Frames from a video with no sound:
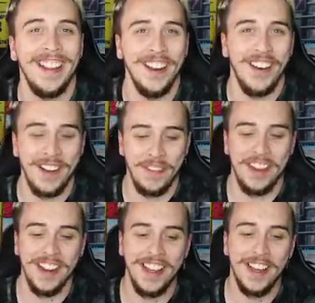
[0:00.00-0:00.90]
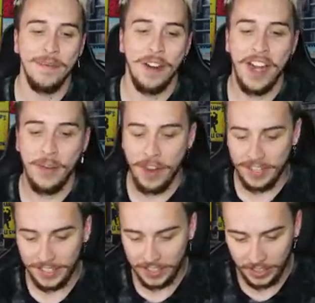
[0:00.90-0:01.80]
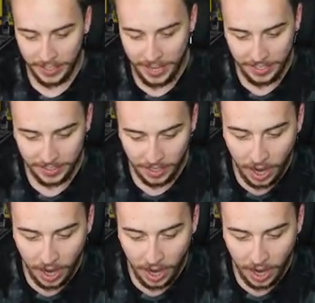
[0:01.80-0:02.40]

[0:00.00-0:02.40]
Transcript: you know what I mean? But anyways, let's look at this.